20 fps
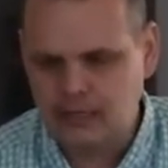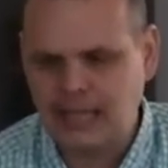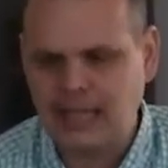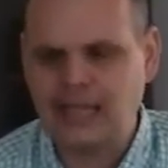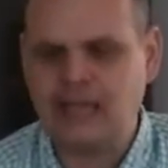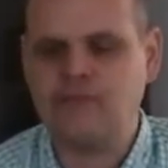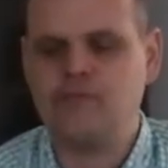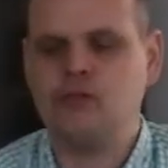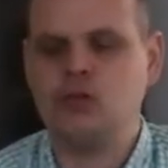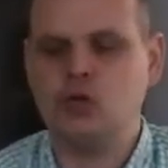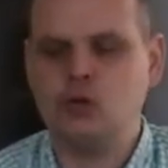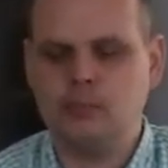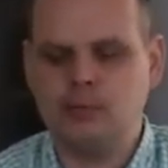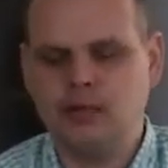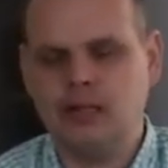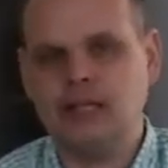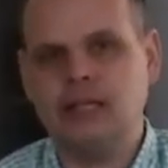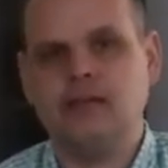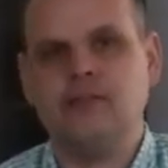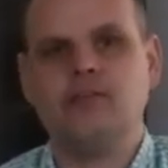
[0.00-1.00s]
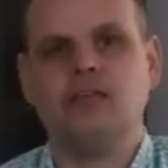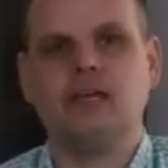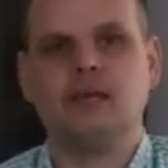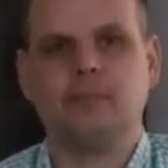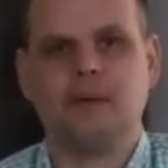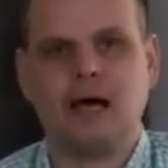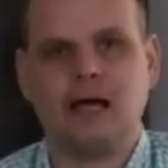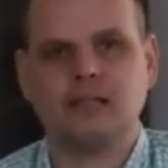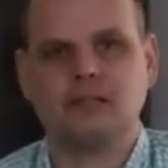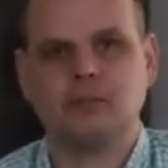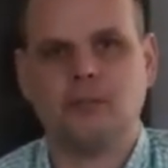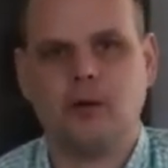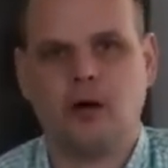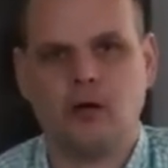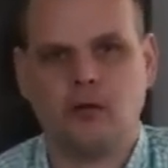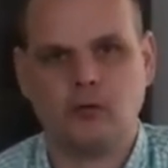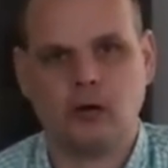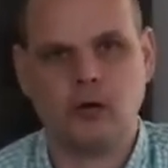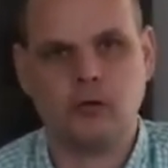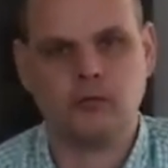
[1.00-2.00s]
If you believe the Apostle
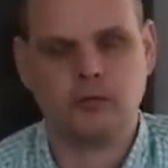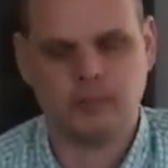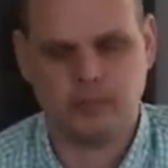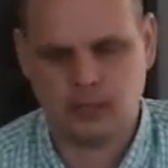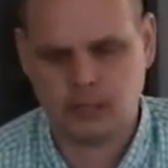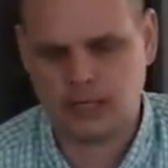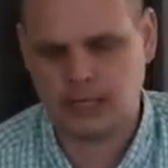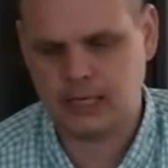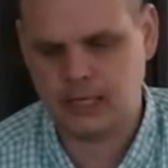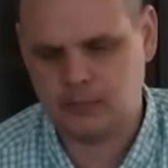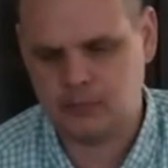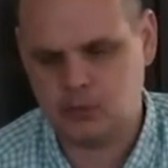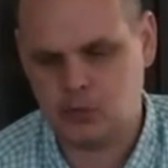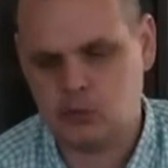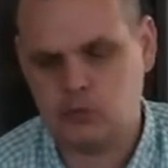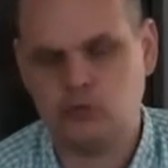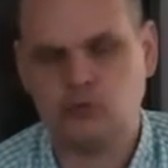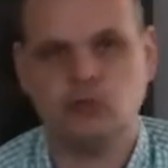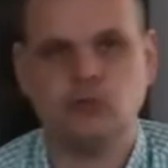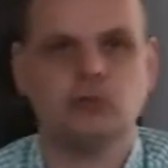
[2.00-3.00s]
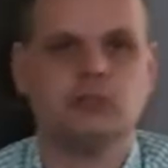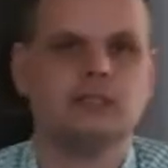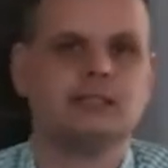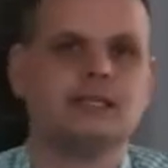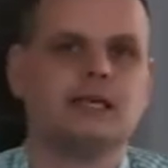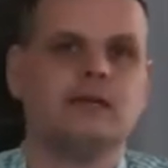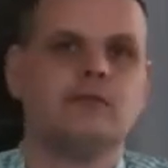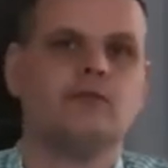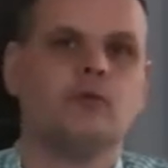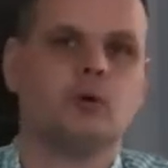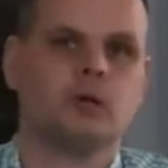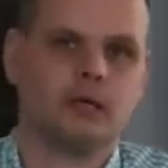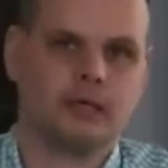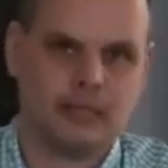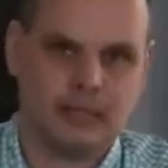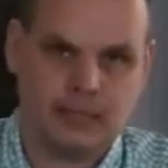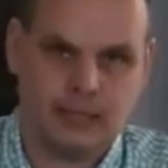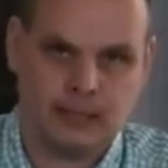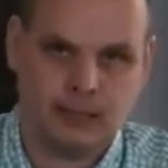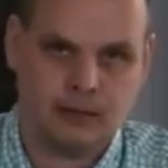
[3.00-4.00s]
Paul wrote the book of Hebrews, you could say
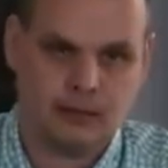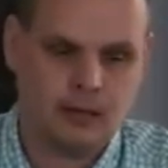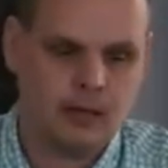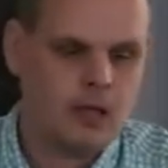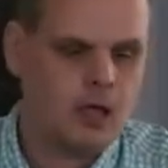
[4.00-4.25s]
14.